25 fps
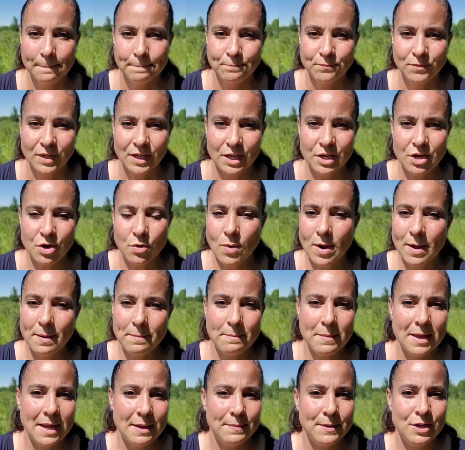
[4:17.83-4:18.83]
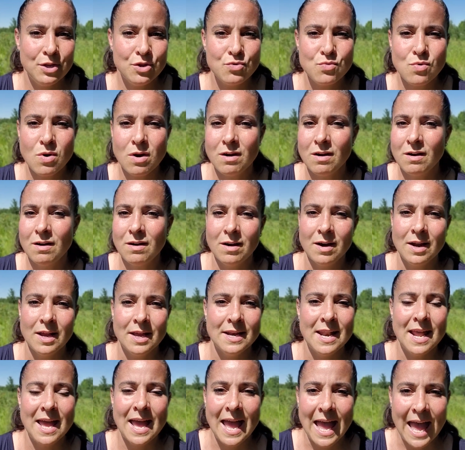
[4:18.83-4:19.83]
You know what? Maybe you are
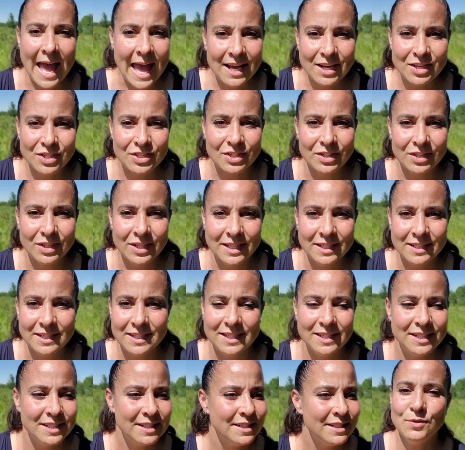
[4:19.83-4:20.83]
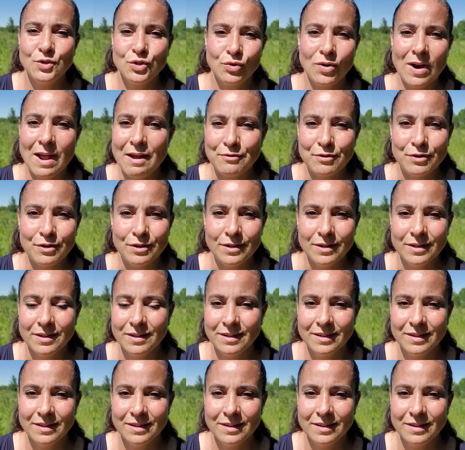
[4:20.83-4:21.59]
an excellent travel